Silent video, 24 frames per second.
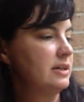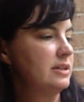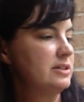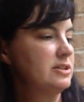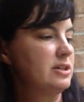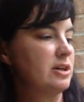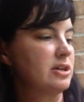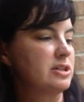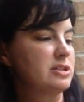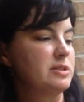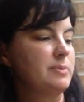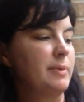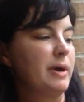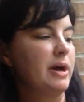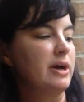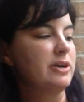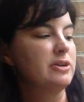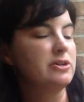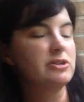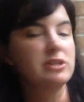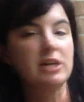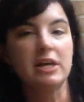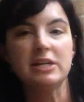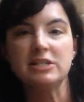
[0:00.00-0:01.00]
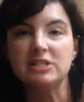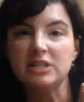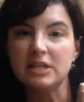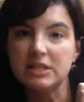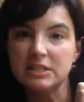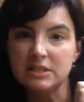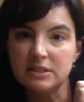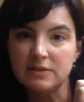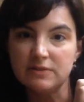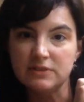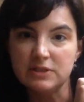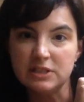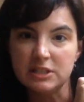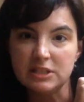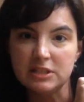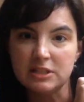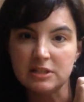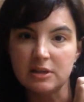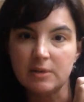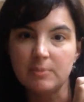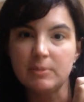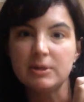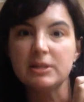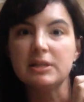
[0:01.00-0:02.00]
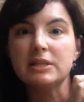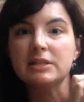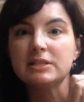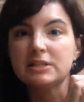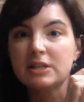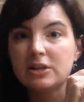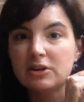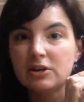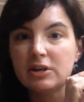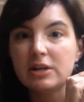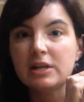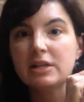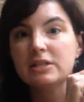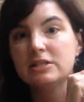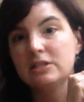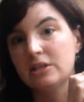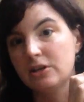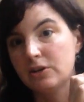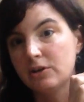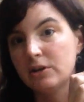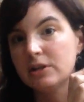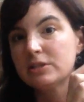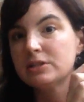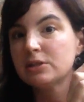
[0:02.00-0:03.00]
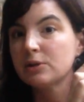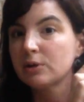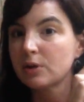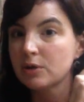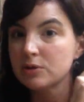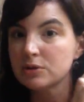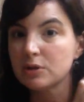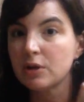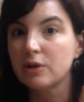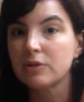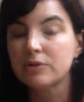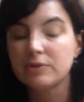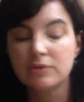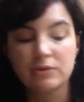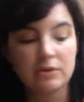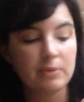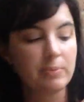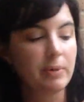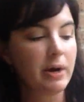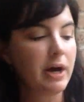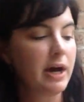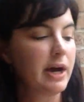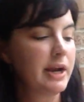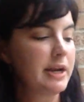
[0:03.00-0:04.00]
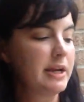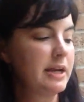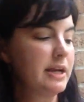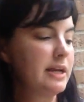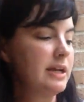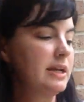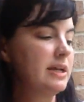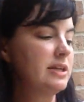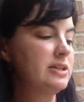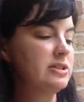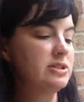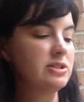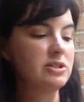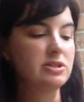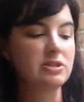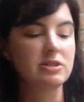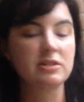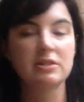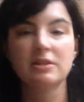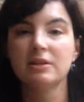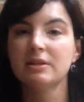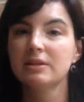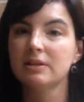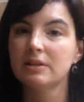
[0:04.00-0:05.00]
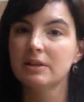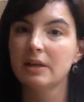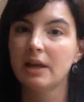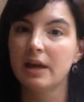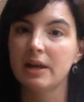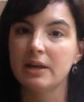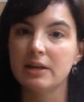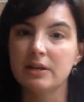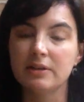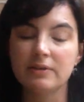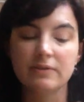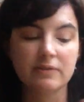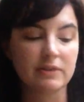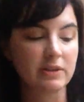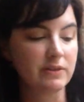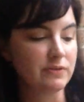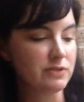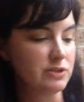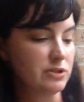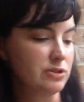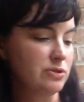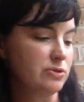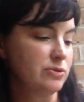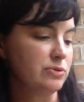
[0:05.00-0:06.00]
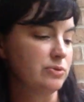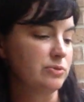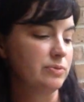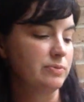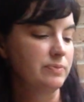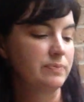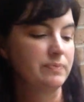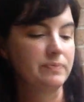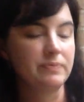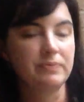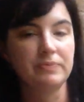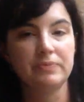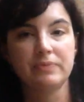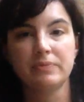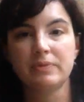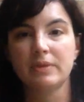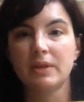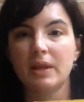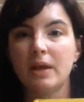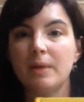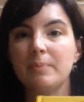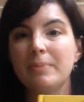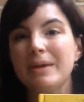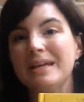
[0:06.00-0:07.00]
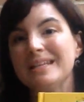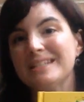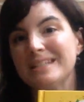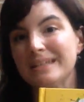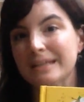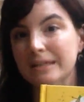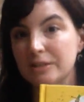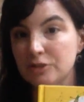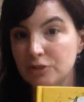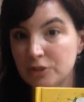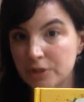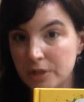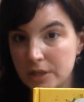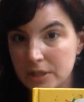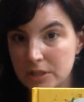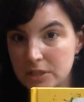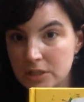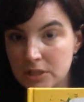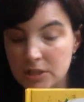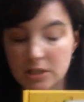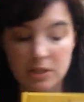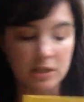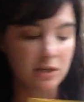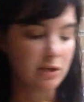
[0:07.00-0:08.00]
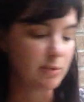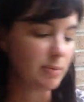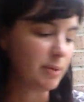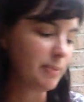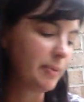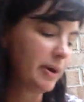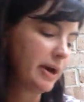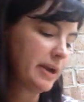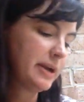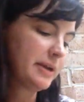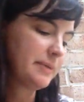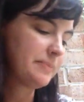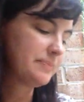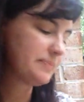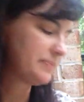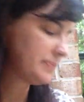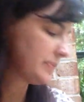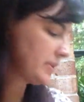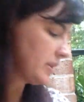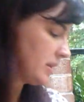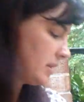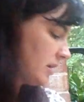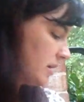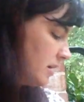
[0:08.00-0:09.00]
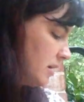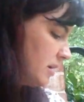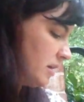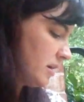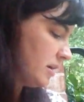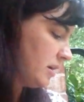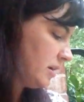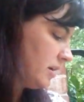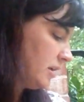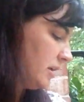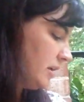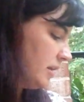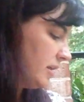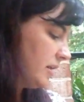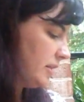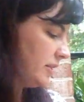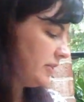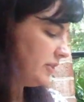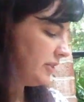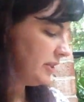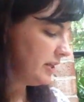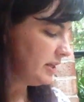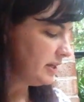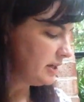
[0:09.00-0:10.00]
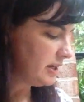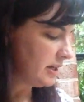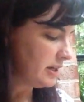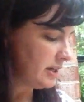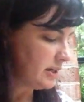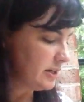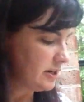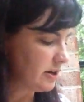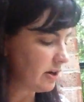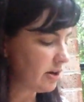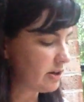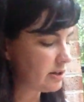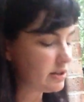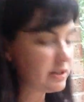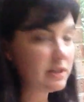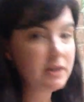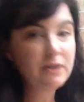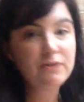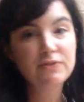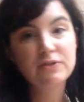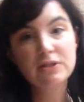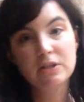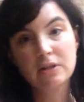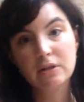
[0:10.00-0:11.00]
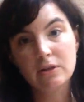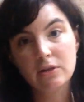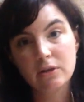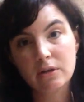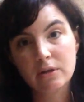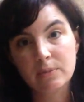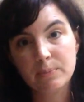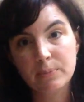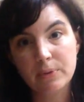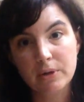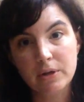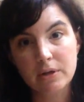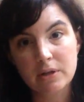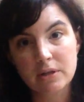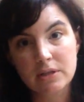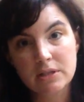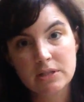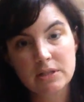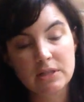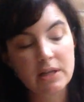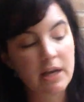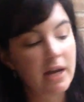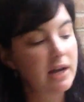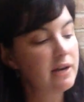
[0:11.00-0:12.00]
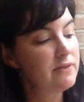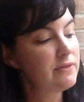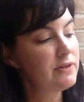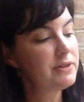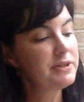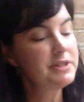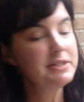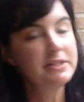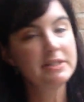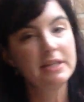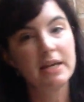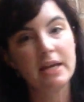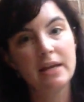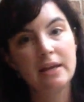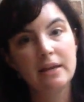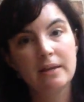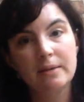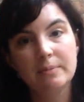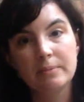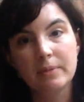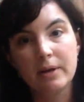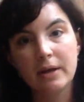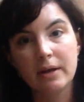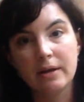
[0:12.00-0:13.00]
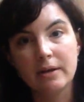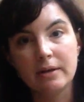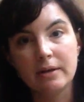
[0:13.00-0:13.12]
talks about your digestive system and etc., etc. So it goes on through the body and just kind of gives you a basic introduction to the human body. Then our Lift and Look books, kind of on the same